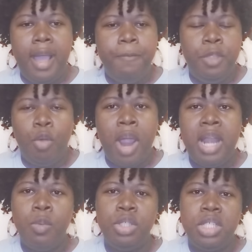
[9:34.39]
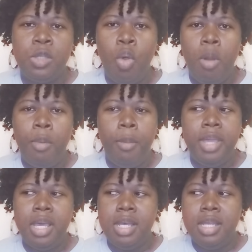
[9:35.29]
The writing was just horrible
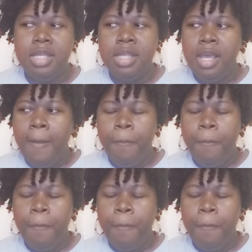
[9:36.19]
because